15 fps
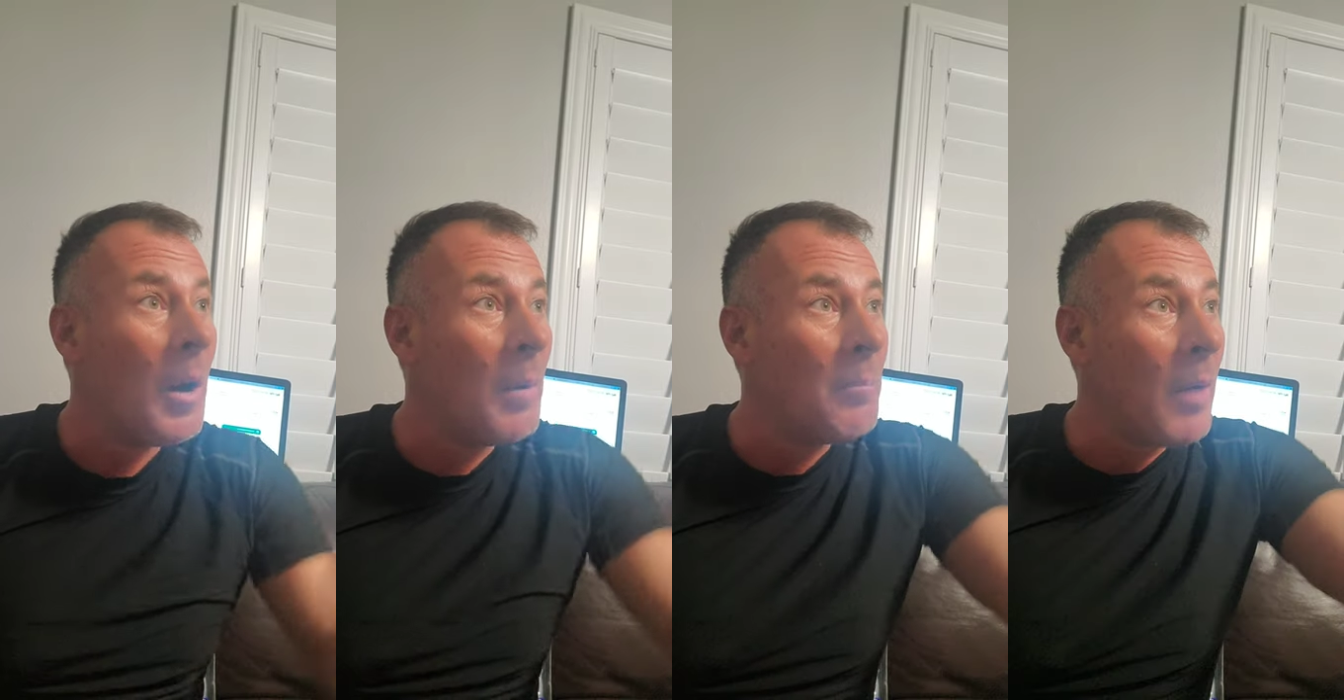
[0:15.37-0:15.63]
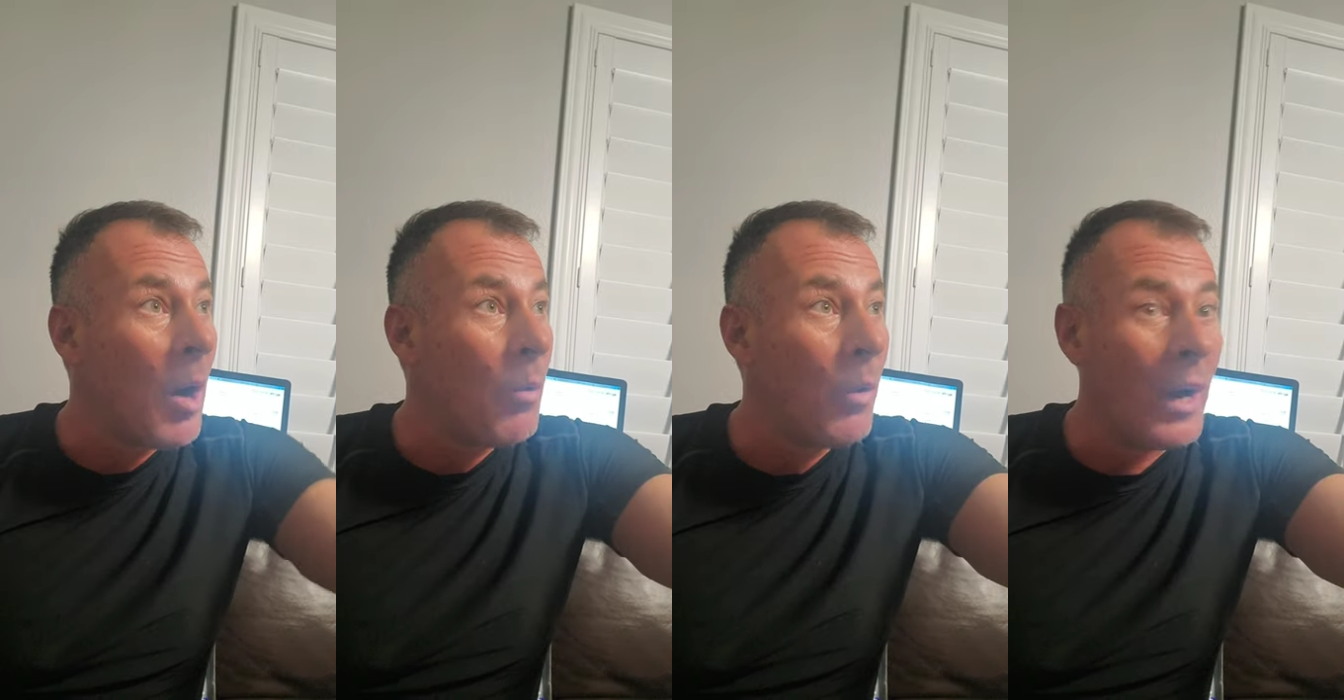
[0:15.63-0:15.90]

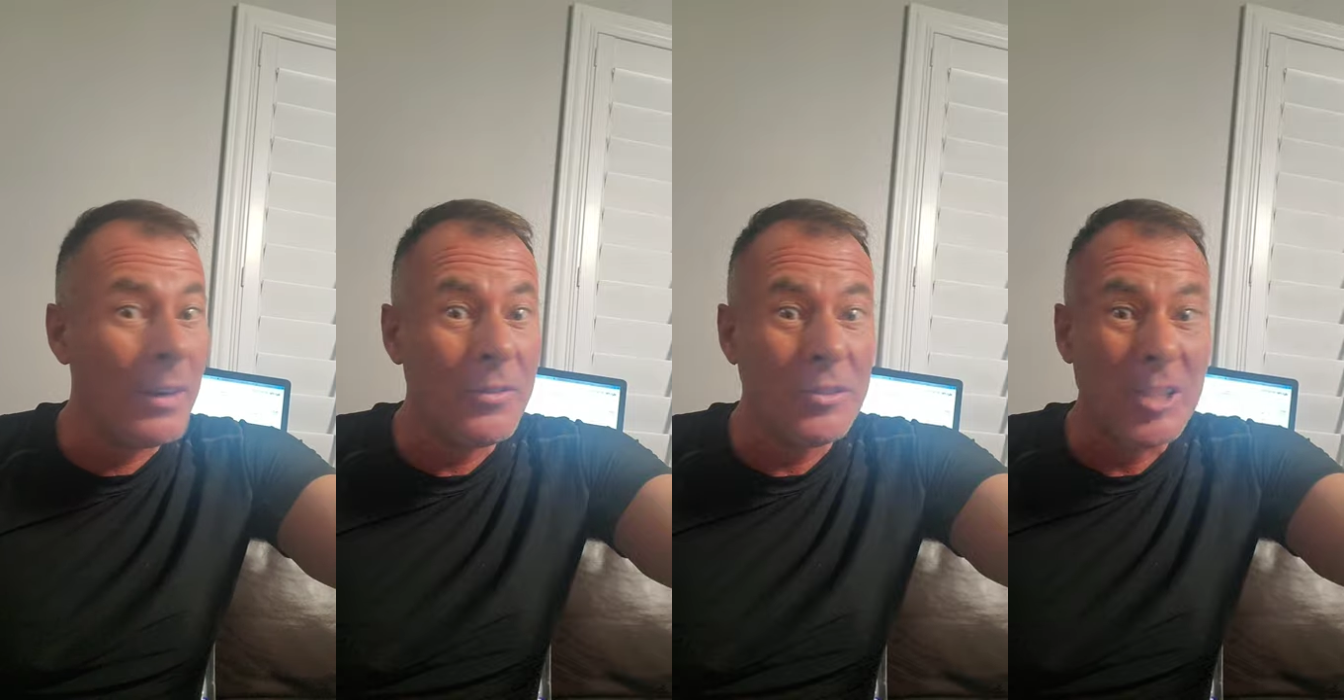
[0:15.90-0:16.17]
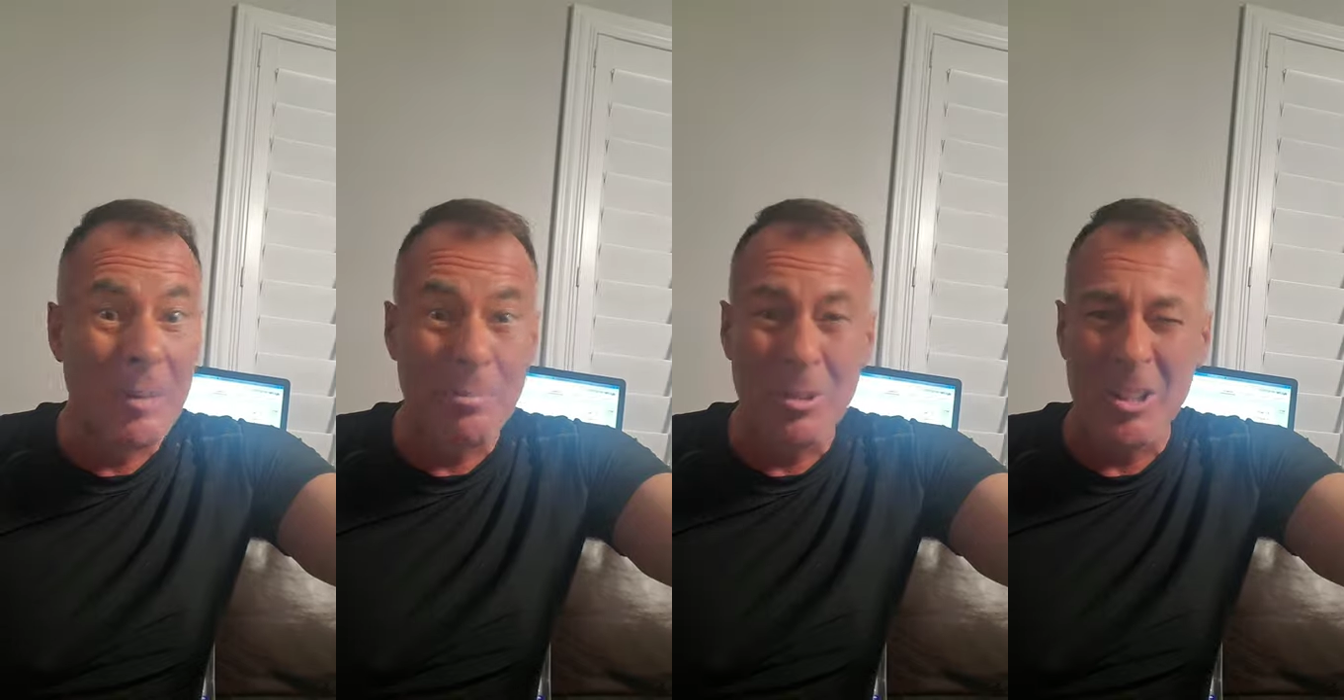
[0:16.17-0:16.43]
My
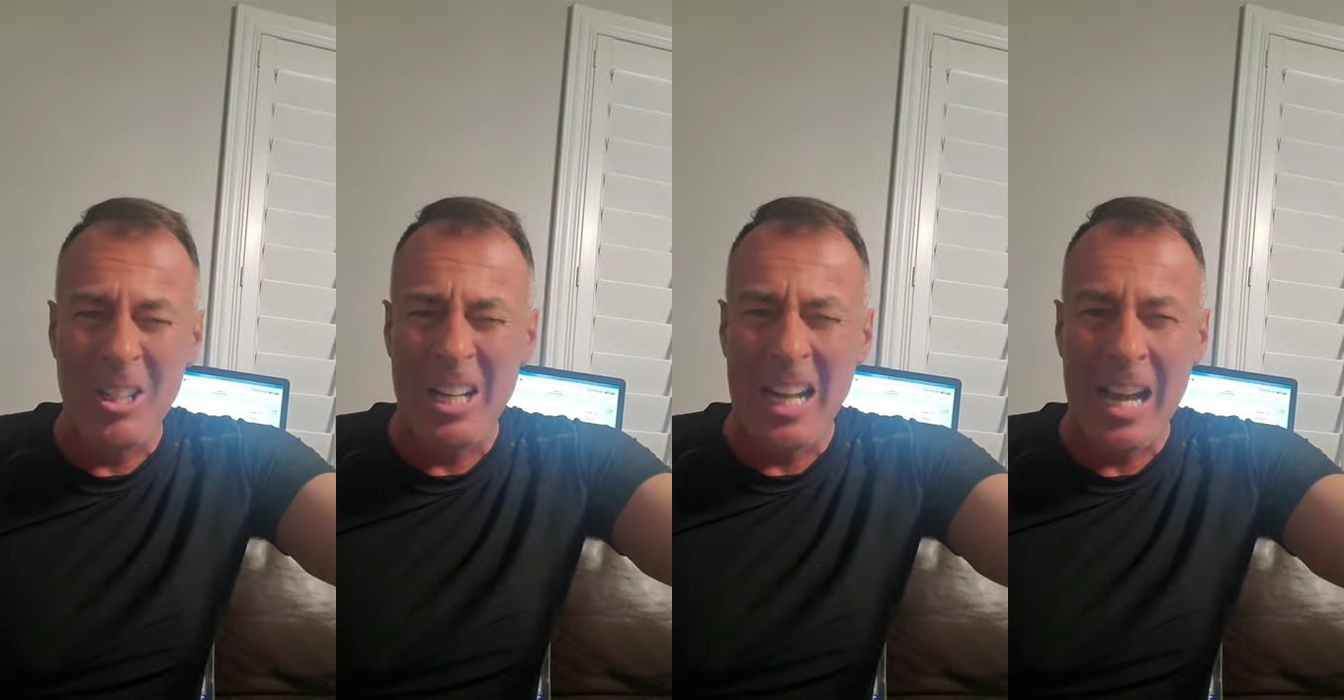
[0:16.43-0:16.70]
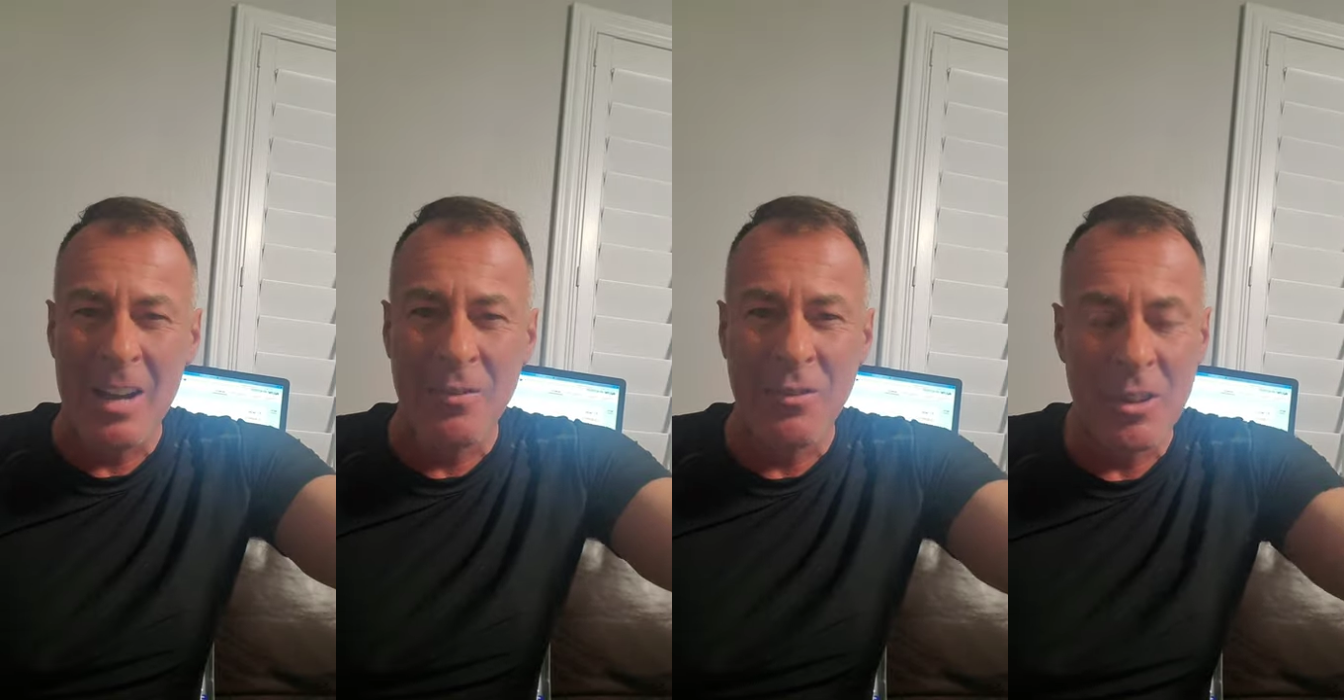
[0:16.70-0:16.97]
wife's up there
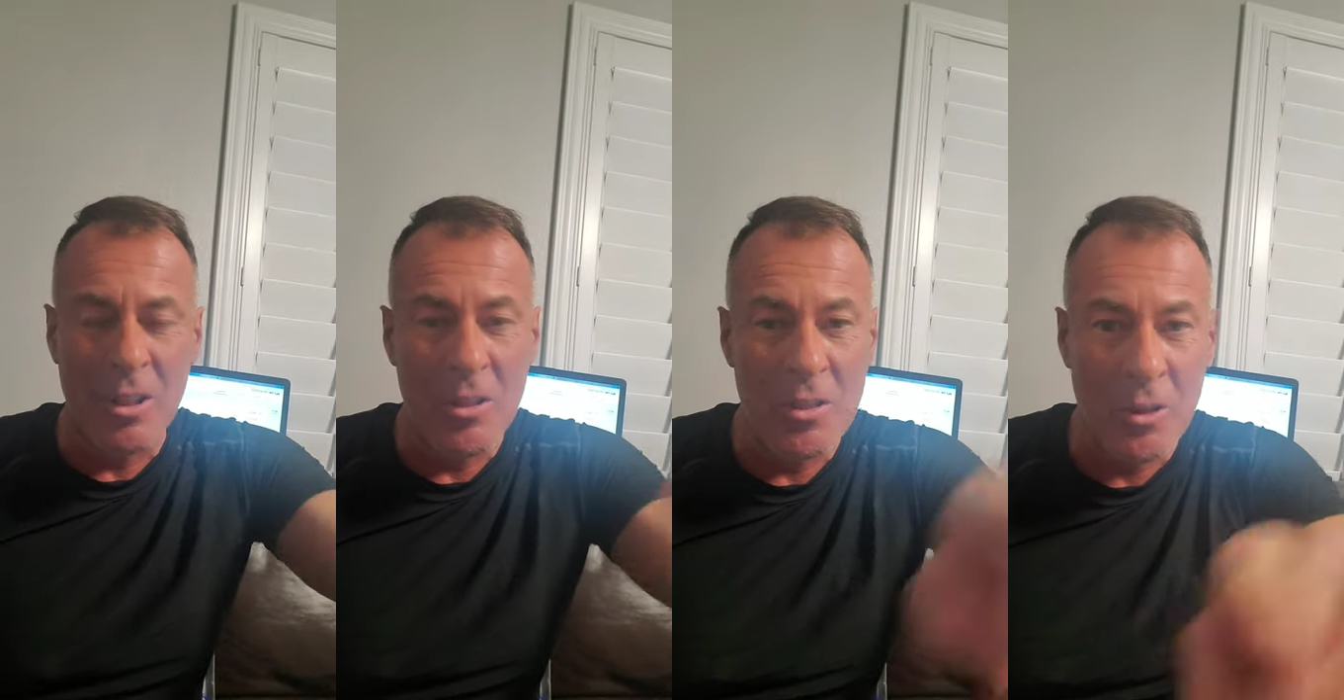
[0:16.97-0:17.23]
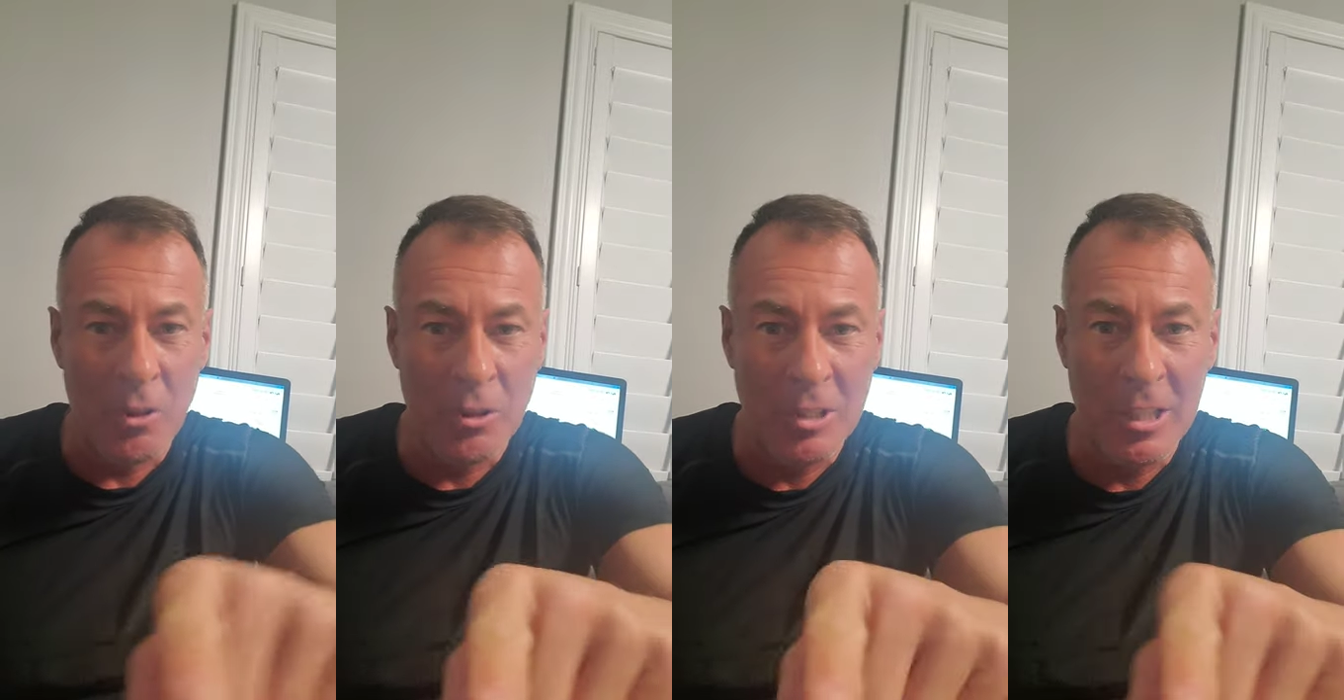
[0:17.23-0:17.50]
laughing.
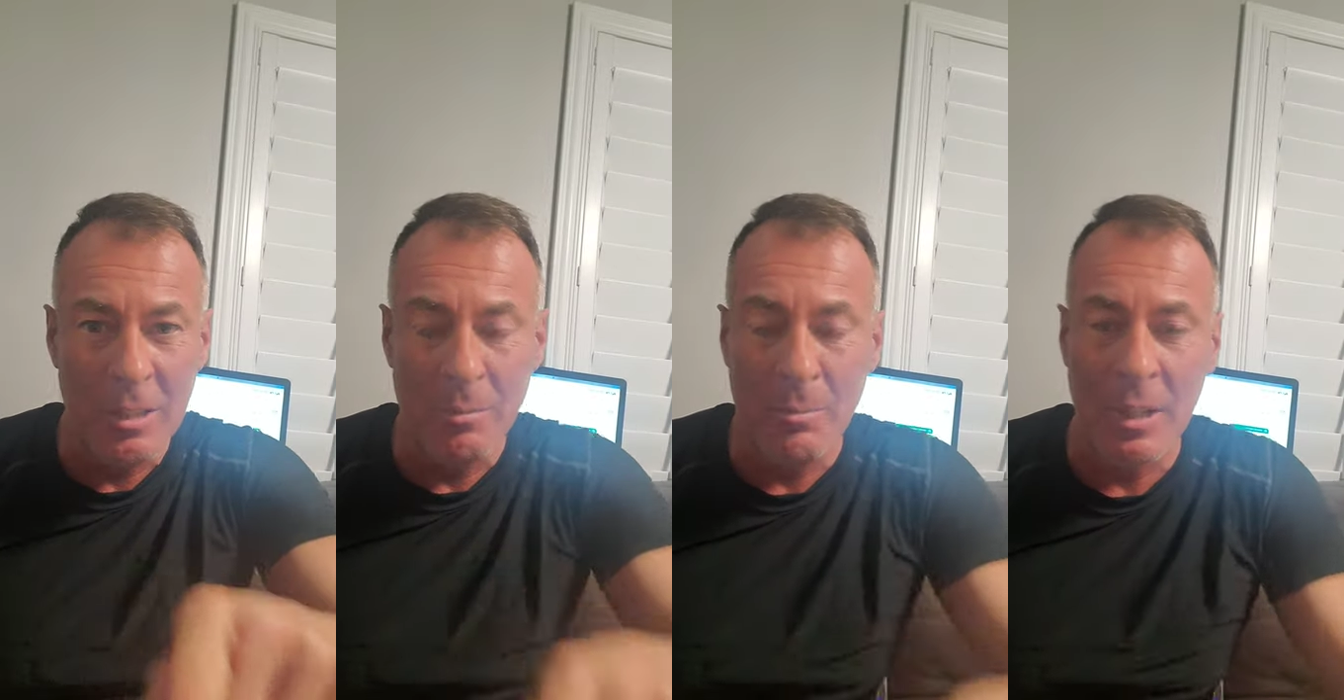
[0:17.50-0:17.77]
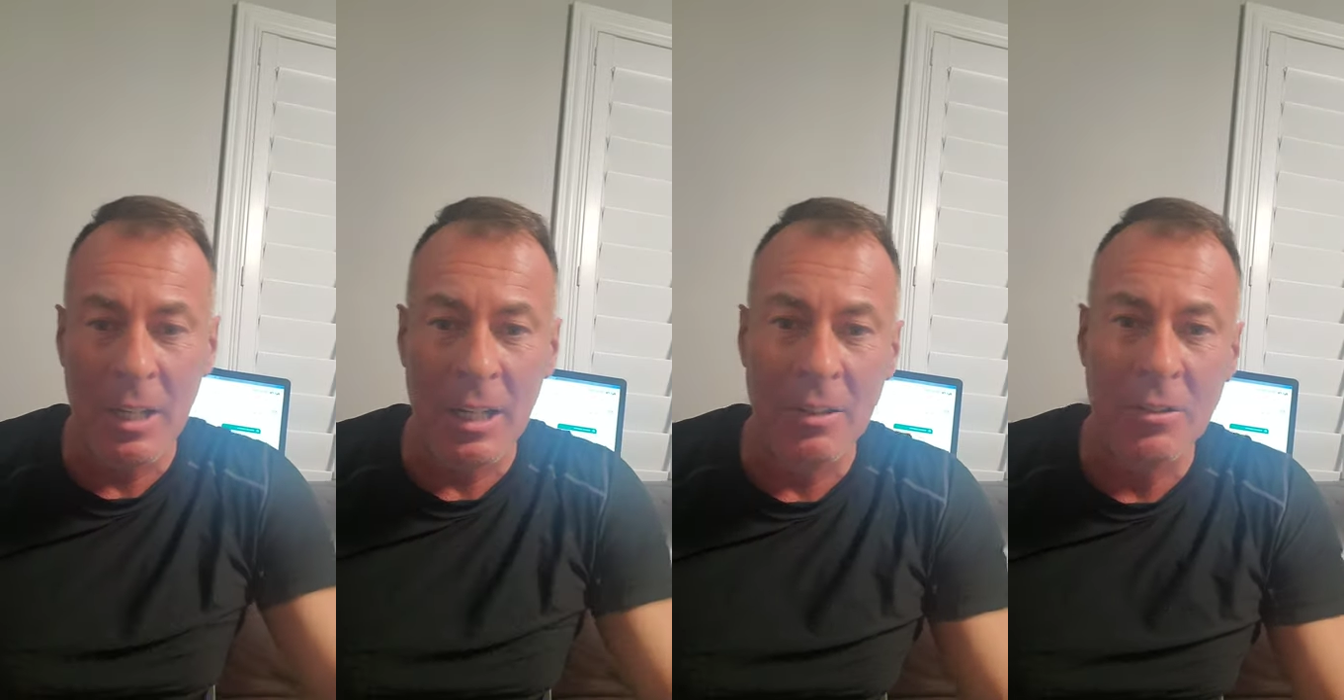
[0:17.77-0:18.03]
13
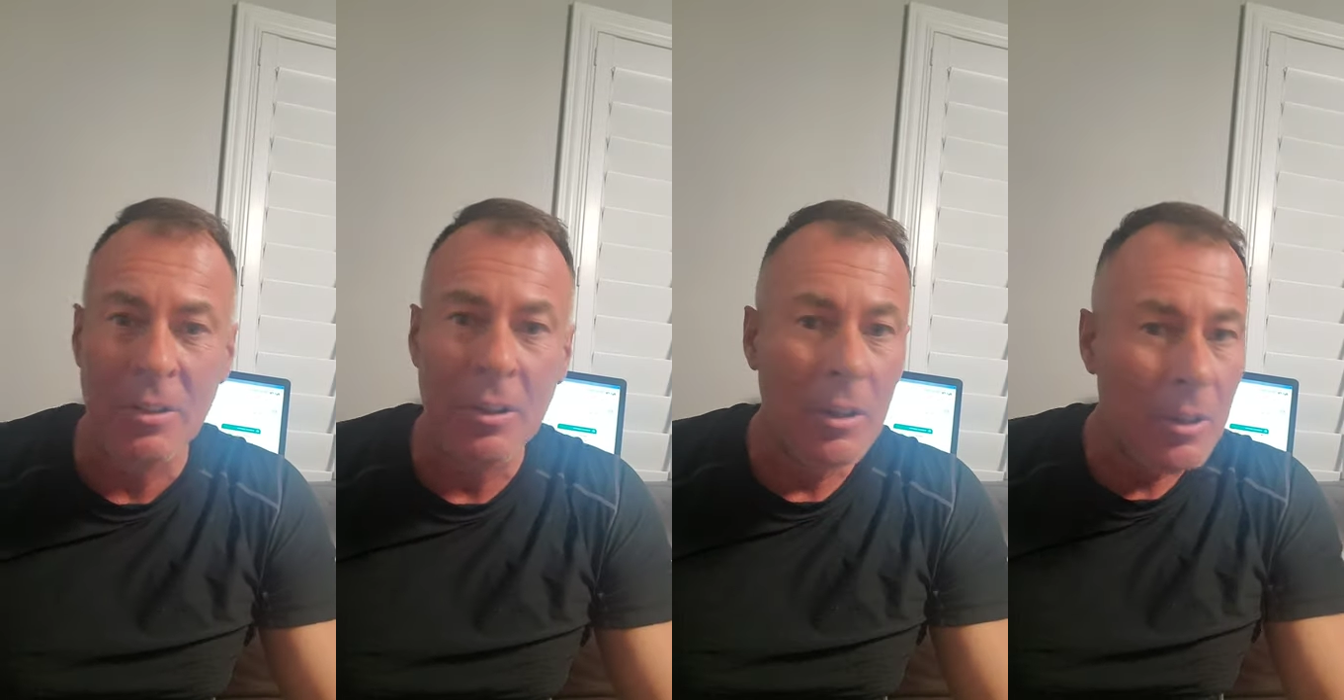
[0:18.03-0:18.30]
minutes.